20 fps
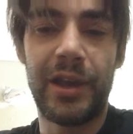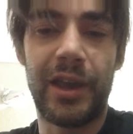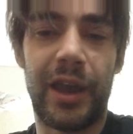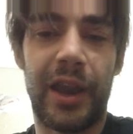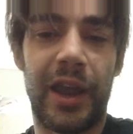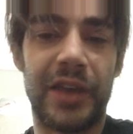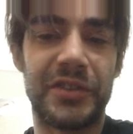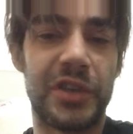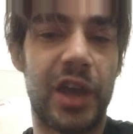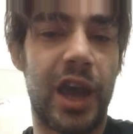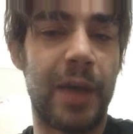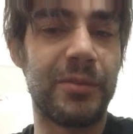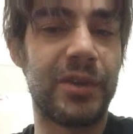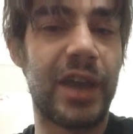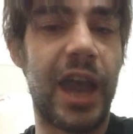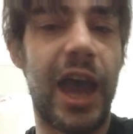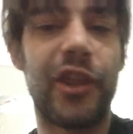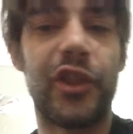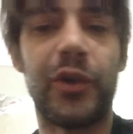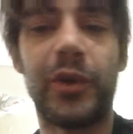And I say, I'm
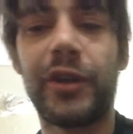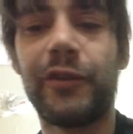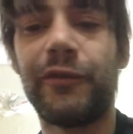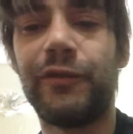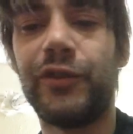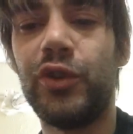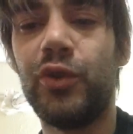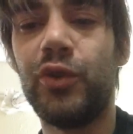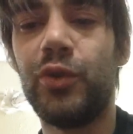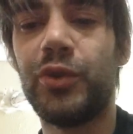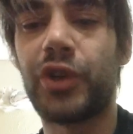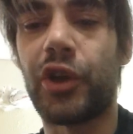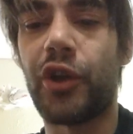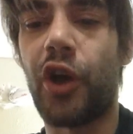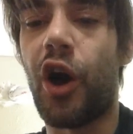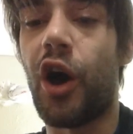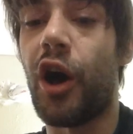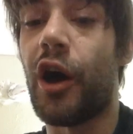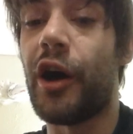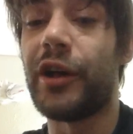gathering views on
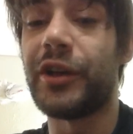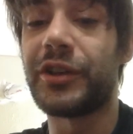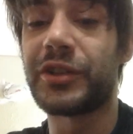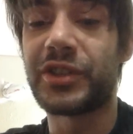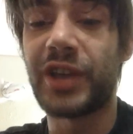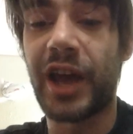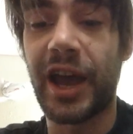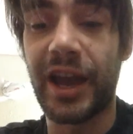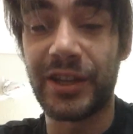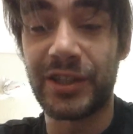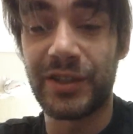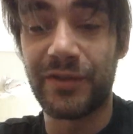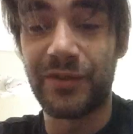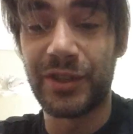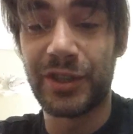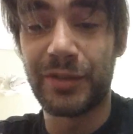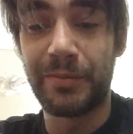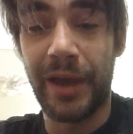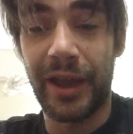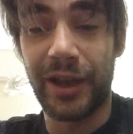all sides of the
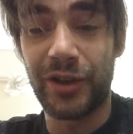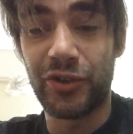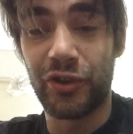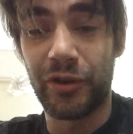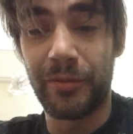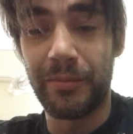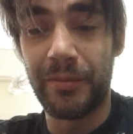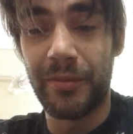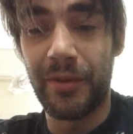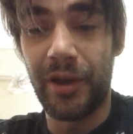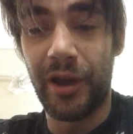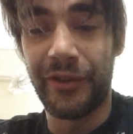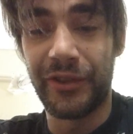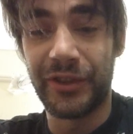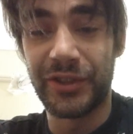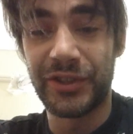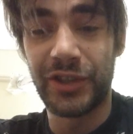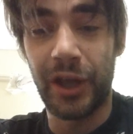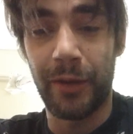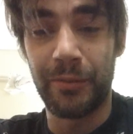spectrum on
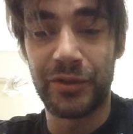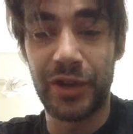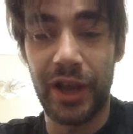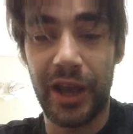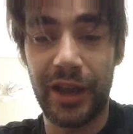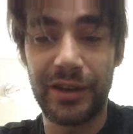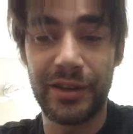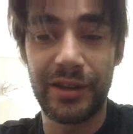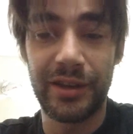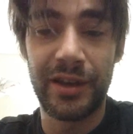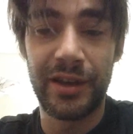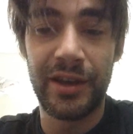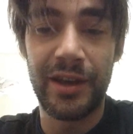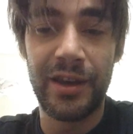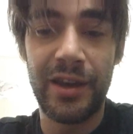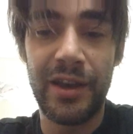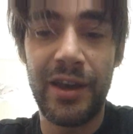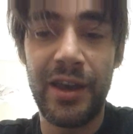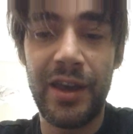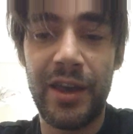the subject.
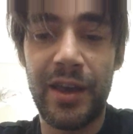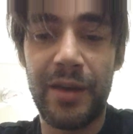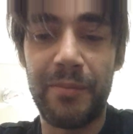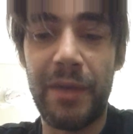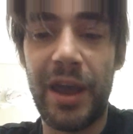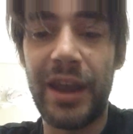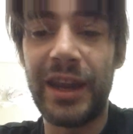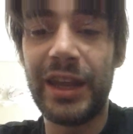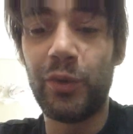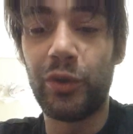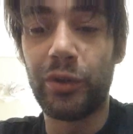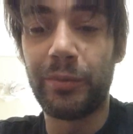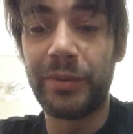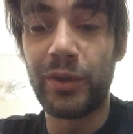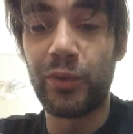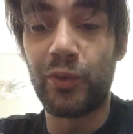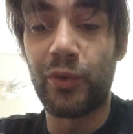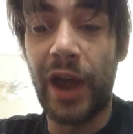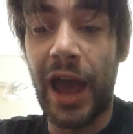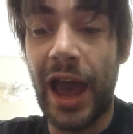Many will be
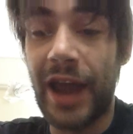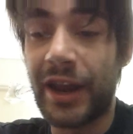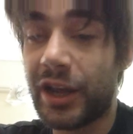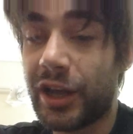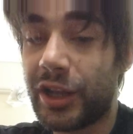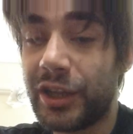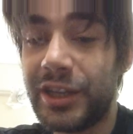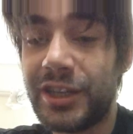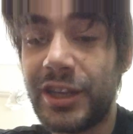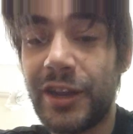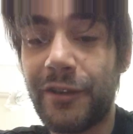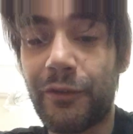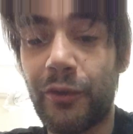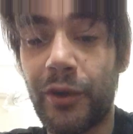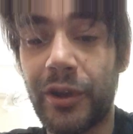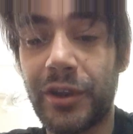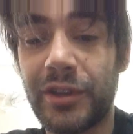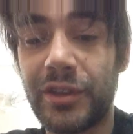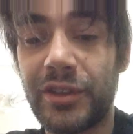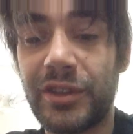radically
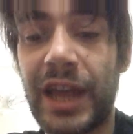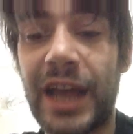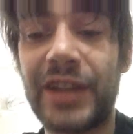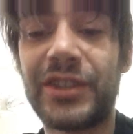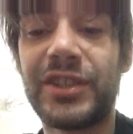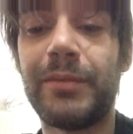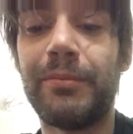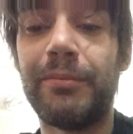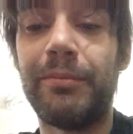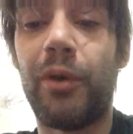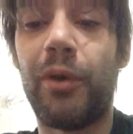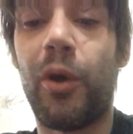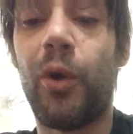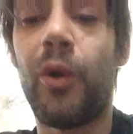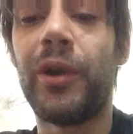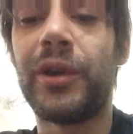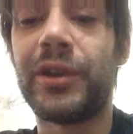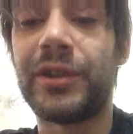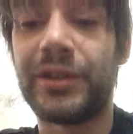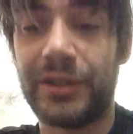different. That's
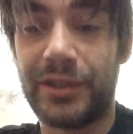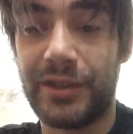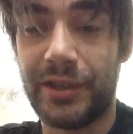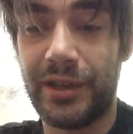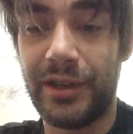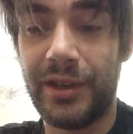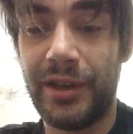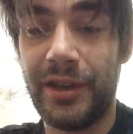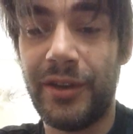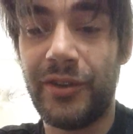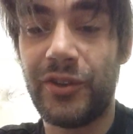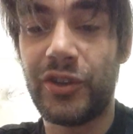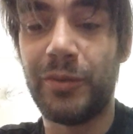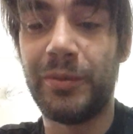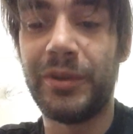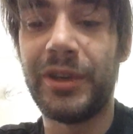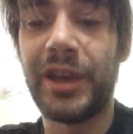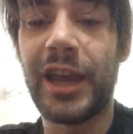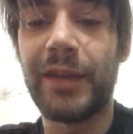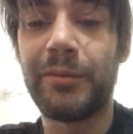important, to
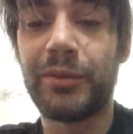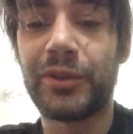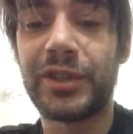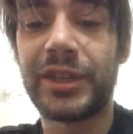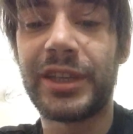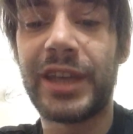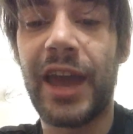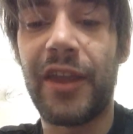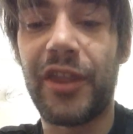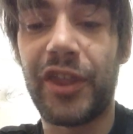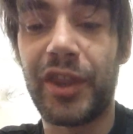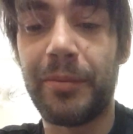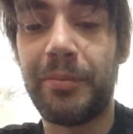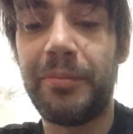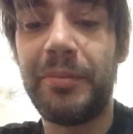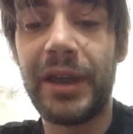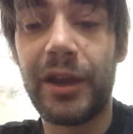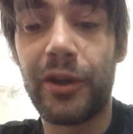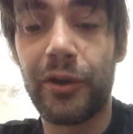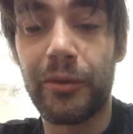be able to get the
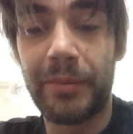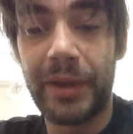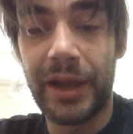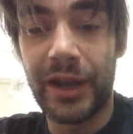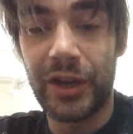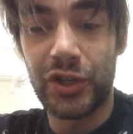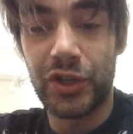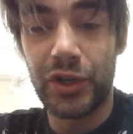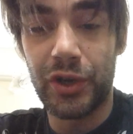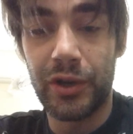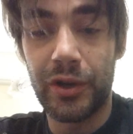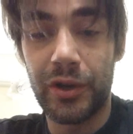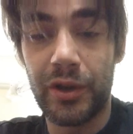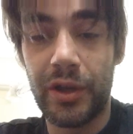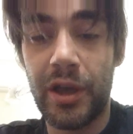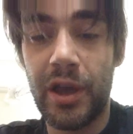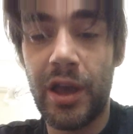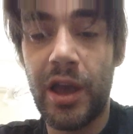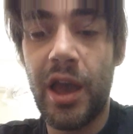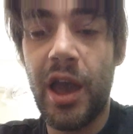bigger picture.
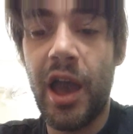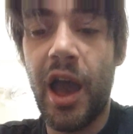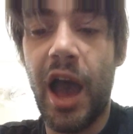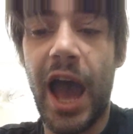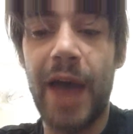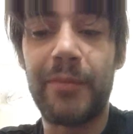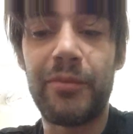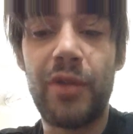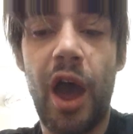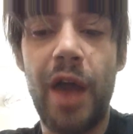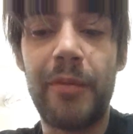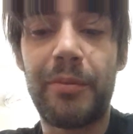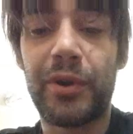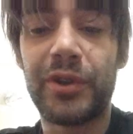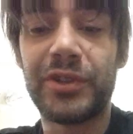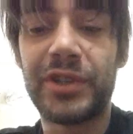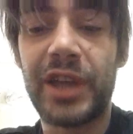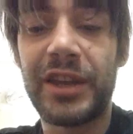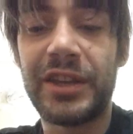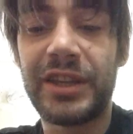I'm not
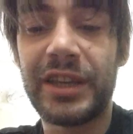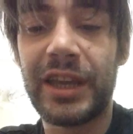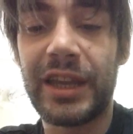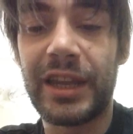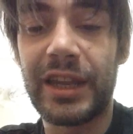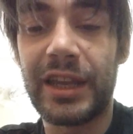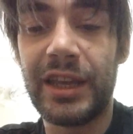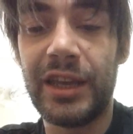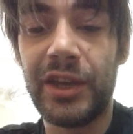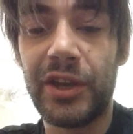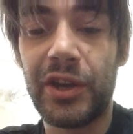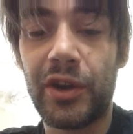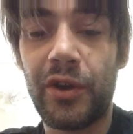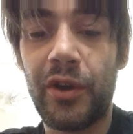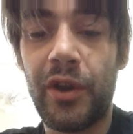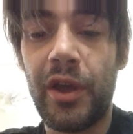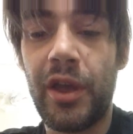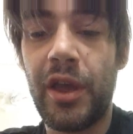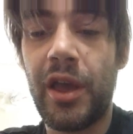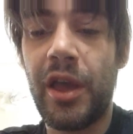presenting it
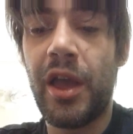here